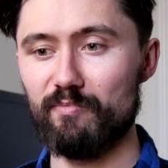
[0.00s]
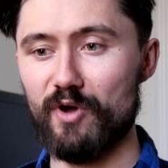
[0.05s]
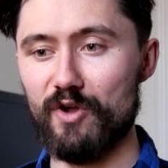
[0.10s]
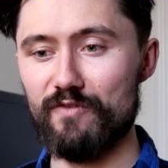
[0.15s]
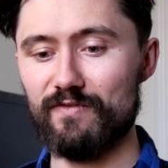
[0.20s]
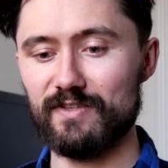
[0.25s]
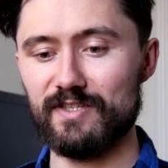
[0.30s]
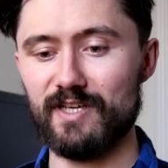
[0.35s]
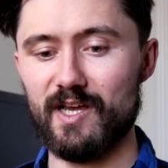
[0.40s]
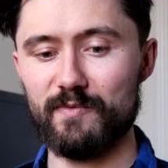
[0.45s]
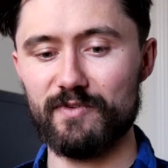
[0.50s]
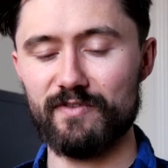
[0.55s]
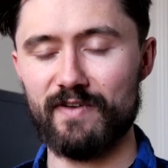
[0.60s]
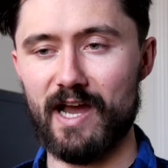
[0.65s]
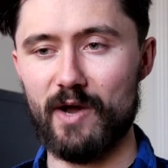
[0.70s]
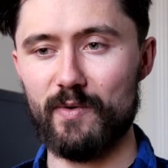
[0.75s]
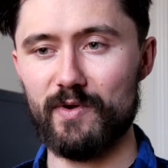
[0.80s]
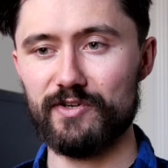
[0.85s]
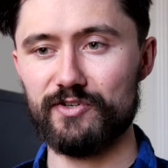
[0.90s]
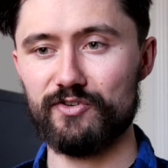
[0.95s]
both in terms of
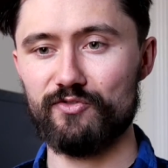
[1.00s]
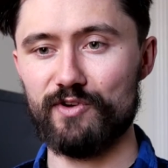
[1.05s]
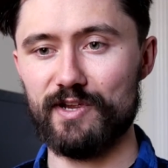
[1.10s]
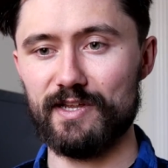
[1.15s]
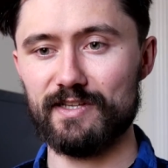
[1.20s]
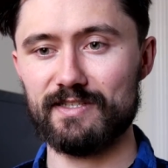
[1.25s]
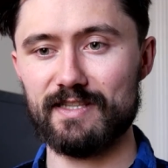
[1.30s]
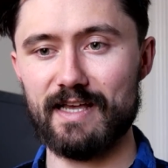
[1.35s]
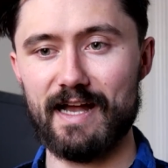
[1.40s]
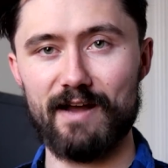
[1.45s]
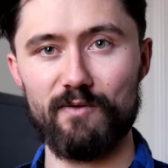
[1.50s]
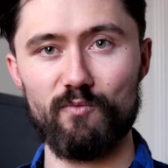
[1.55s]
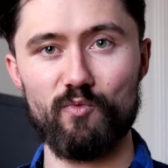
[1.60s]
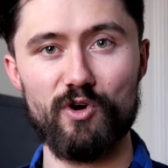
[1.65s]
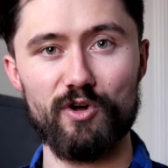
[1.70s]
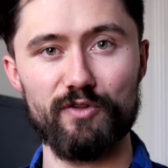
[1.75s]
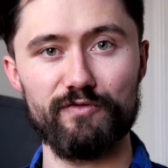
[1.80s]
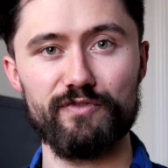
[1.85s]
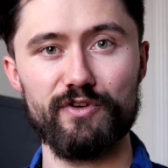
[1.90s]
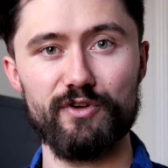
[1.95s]
how it treats that
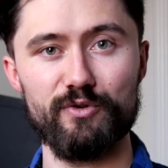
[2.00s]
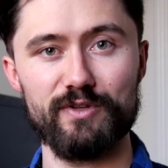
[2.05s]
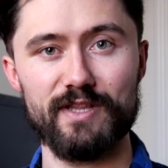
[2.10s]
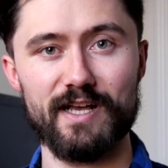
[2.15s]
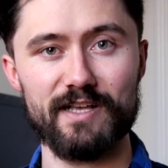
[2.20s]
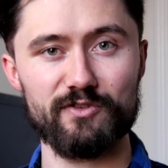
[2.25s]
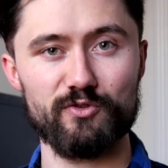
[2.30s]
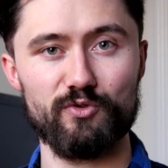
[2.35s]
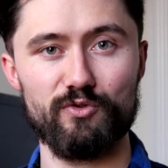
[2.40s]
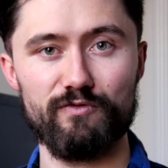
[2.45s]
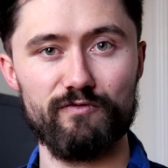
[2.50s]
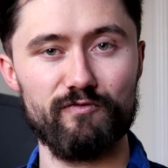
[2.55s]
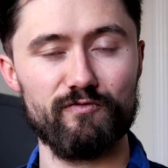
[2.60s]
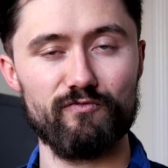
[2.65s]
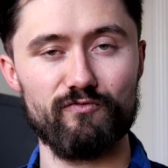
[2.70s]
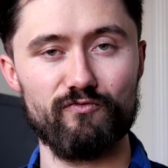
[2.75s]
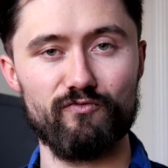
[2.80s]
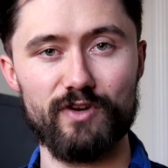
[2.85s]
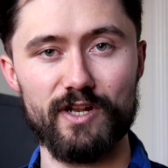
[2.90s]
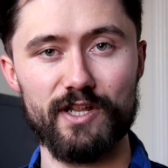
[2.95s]
worldview and that sort of
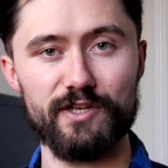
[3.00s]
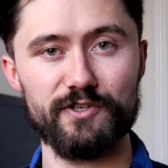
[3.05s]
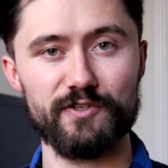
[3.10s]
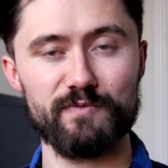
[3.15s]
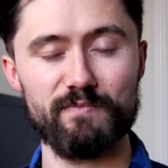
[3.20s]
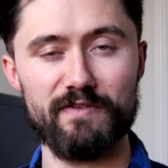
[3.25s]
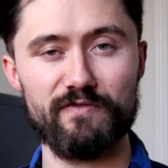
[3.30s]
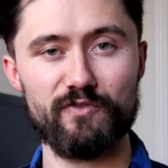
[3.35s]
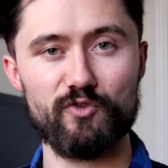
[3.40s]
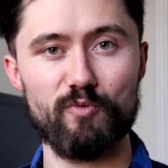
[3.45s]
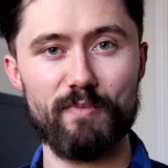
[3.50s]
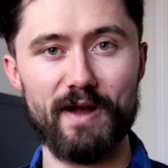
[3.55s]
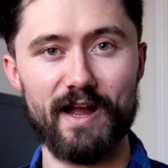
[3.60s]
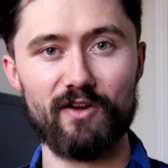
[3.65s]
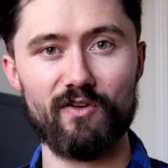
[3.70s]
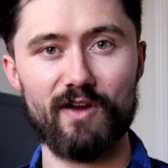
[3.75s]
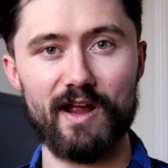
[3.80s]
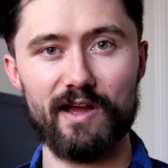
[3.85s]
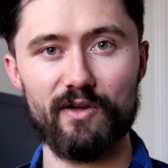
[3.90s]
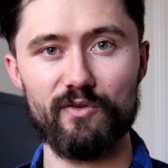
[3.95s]
religious mythical
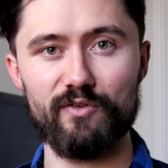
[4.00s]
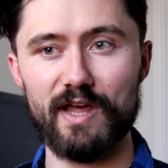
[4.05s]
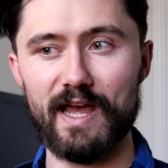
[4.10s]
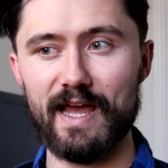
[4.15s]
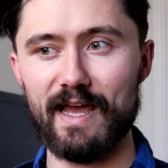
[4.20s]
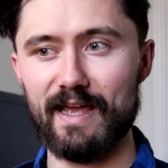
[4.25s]
background,